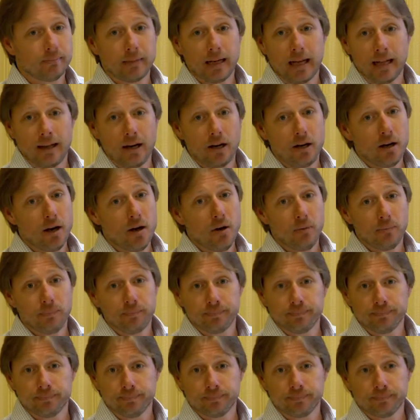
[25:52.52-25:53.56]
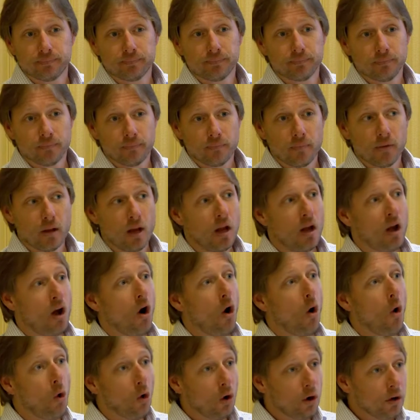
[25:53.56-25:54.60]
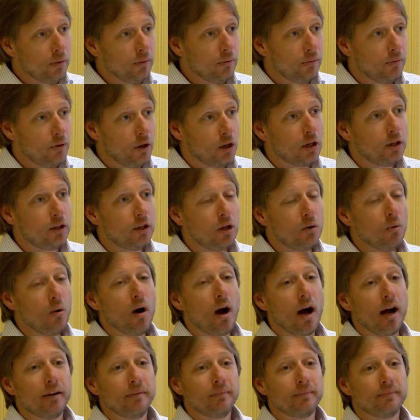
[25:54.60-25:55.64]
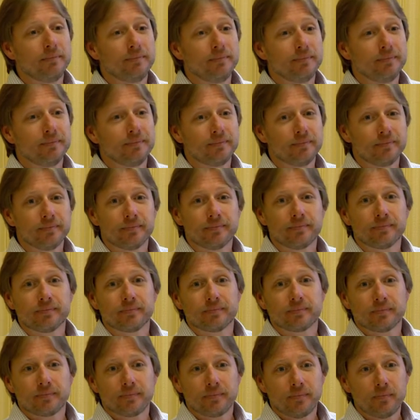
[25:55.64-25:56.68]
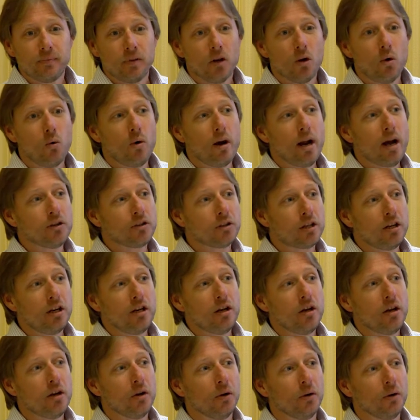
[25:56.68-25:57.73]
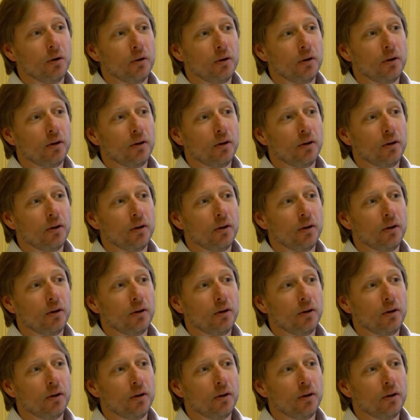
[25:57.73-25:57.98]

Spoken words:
And there you go. Or you can do what? What else can you do?